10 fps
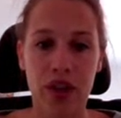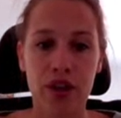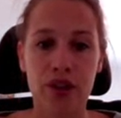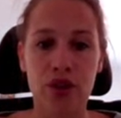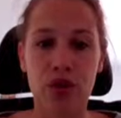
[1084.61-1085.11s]

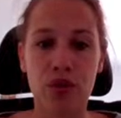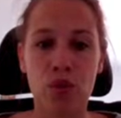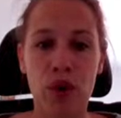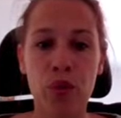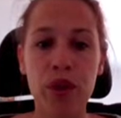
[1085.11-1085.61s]
So
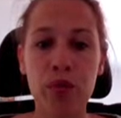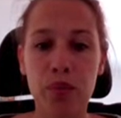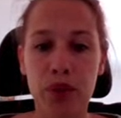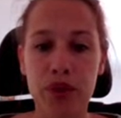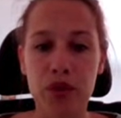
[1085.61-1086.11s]
what will be
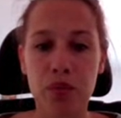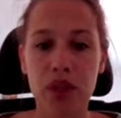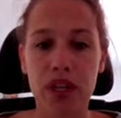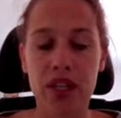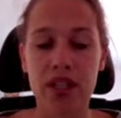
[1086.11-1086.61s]
possible
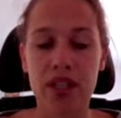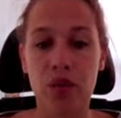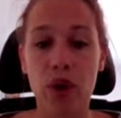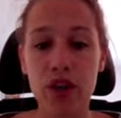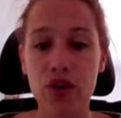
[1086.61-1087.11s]
is that
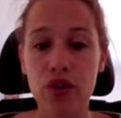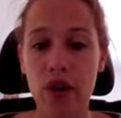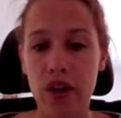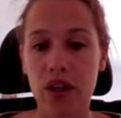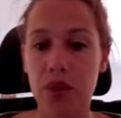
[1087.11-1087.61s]
when you are
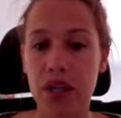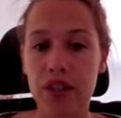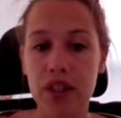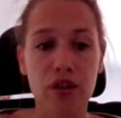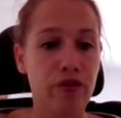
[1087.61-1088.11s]
in a
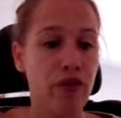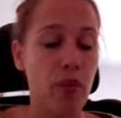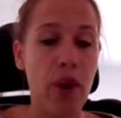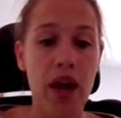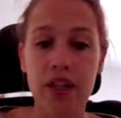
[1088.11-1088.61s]
meeting, from
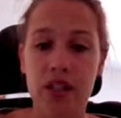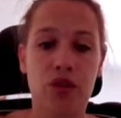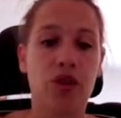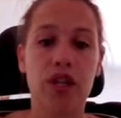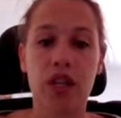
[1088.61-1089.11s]
any
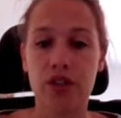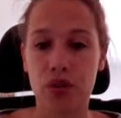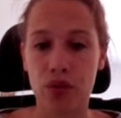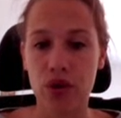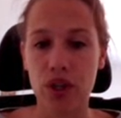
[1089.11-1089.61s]
screen that you're
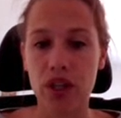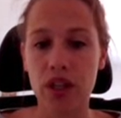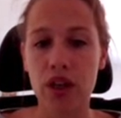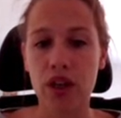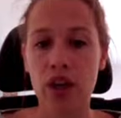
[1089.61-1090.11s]
working in,